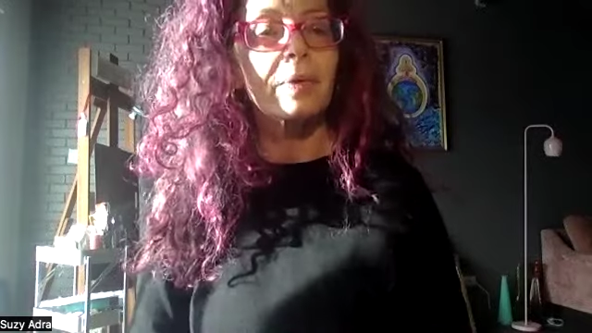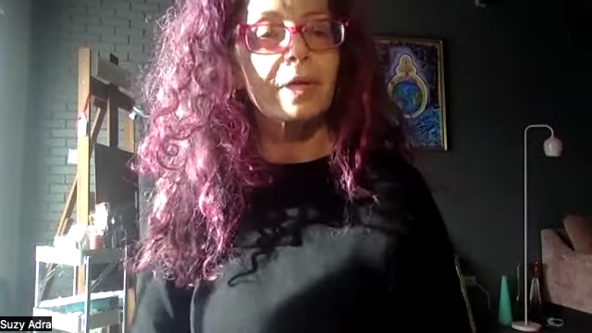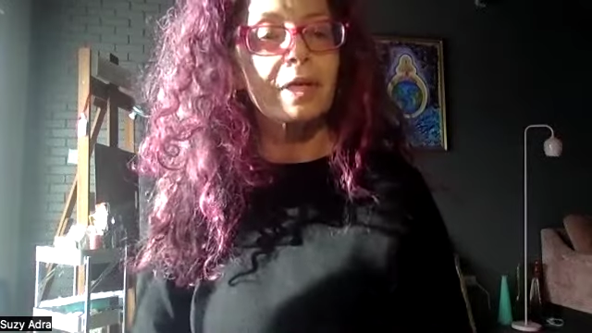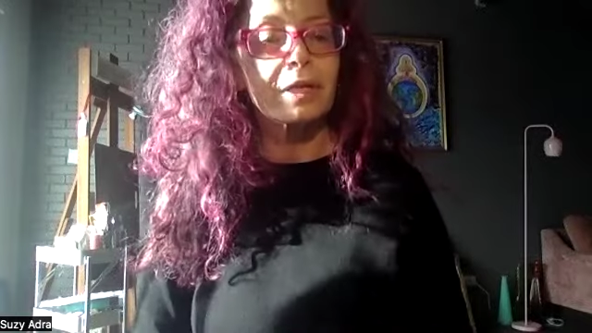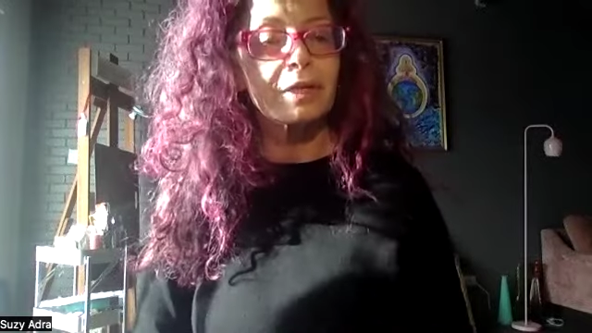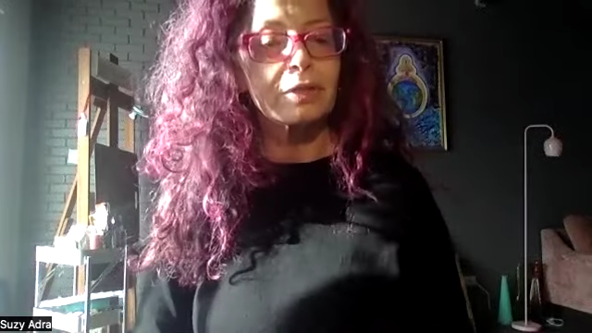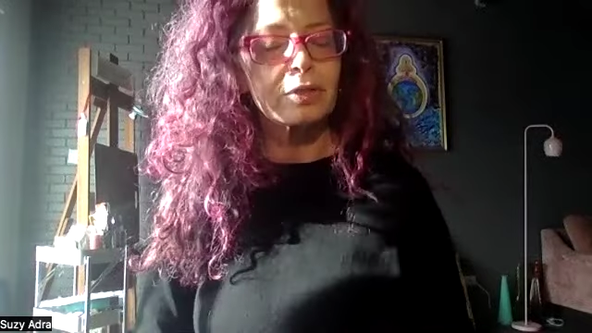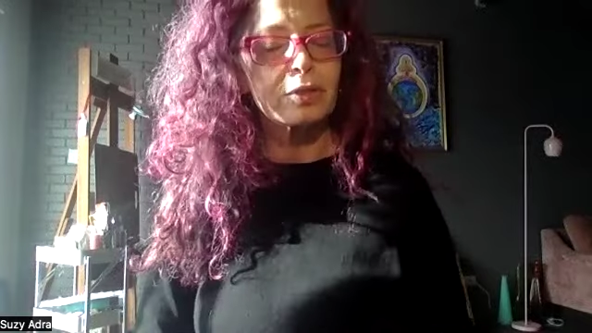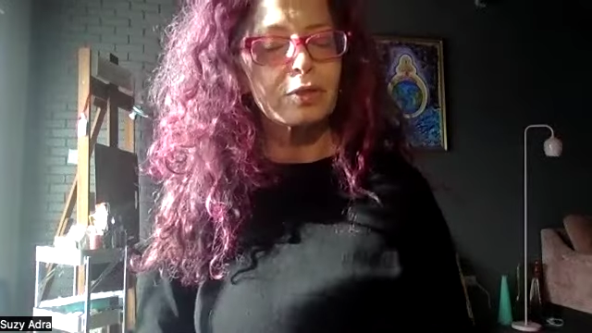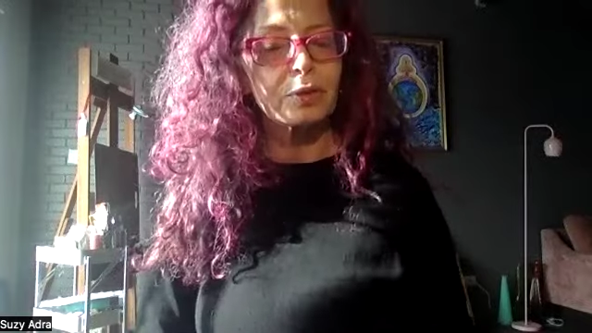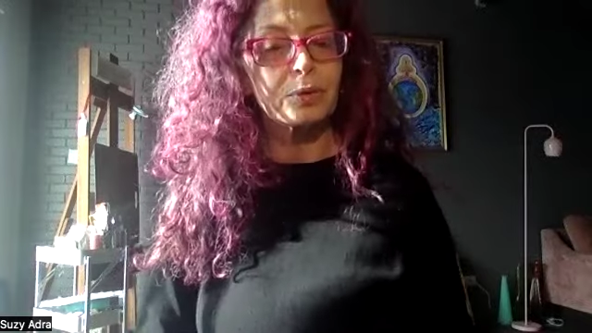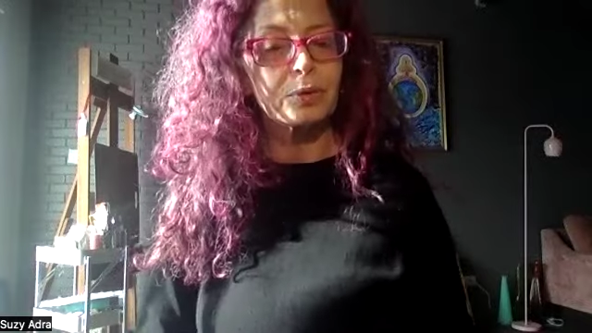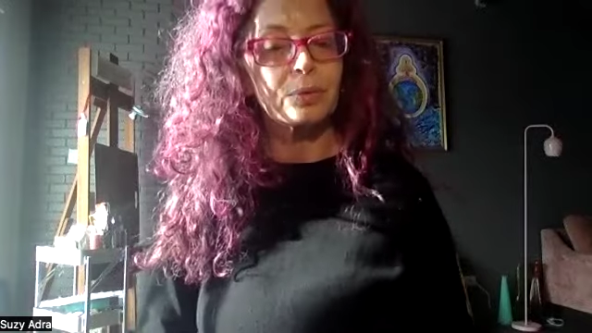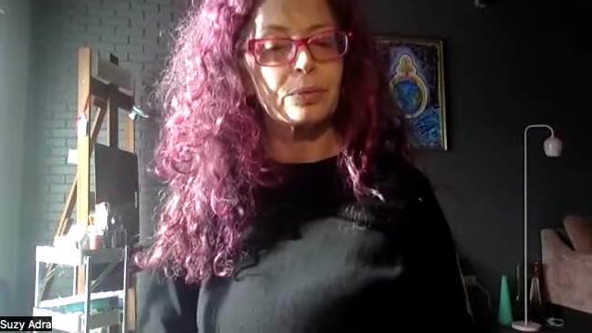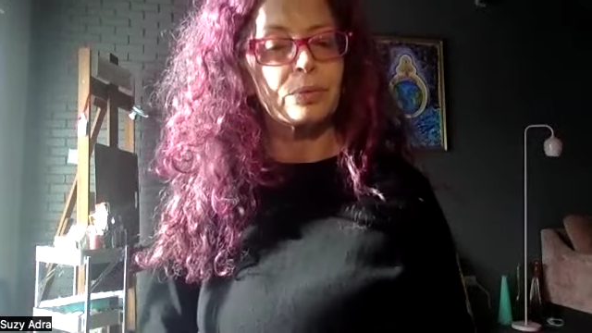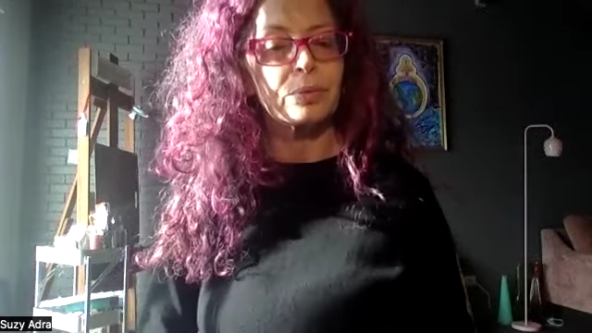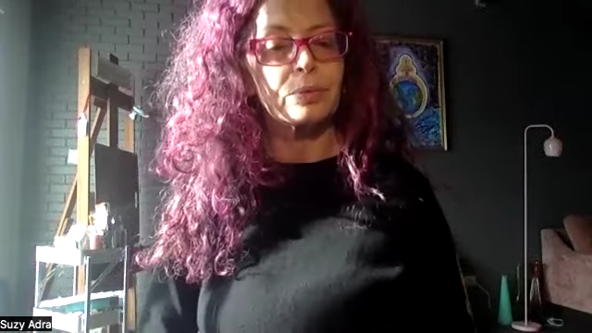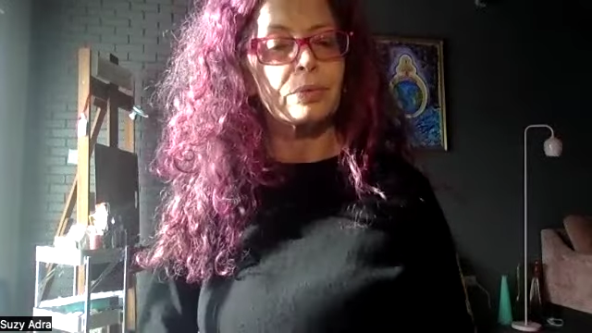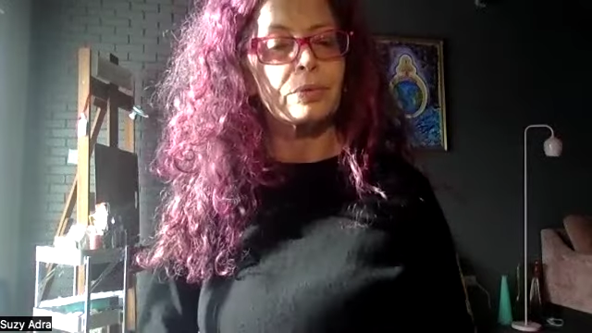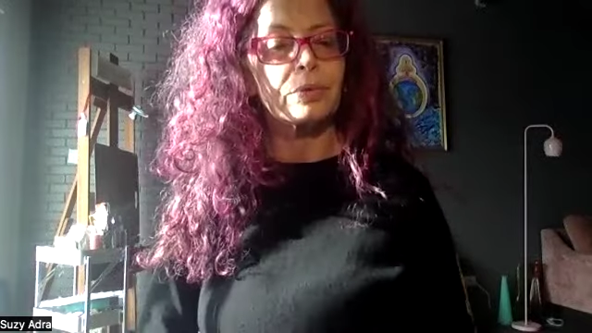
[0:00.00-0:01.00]
it
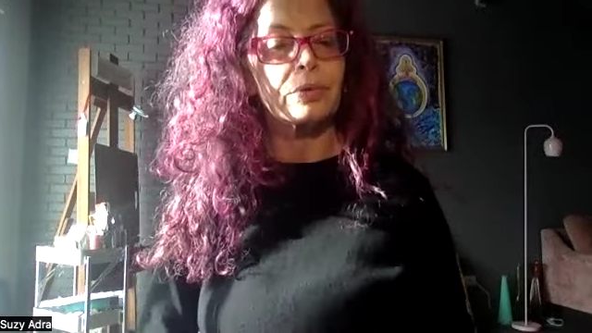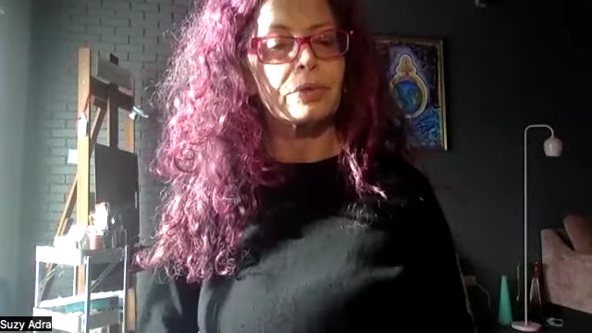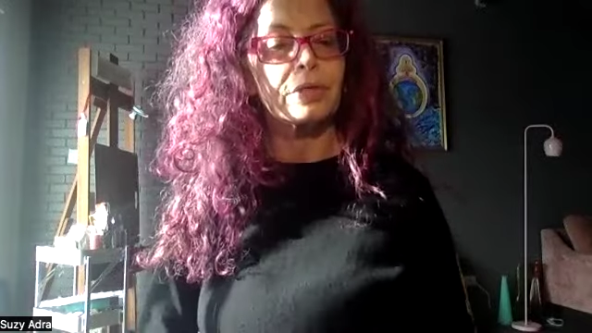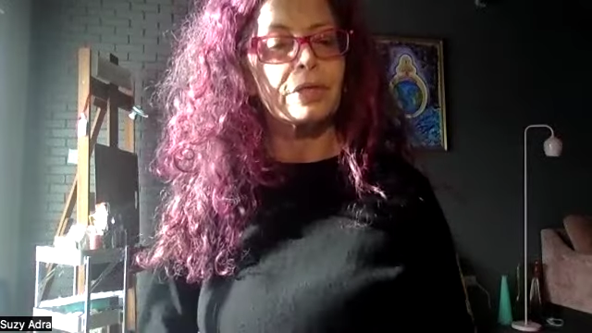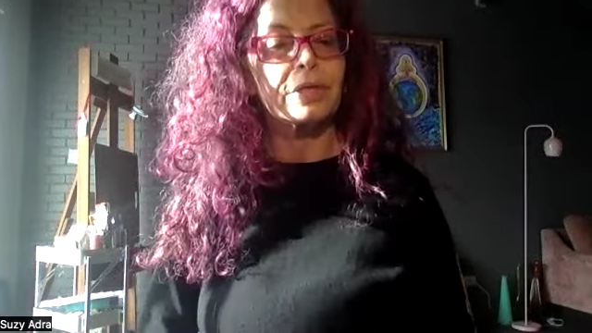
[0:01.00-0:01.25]
to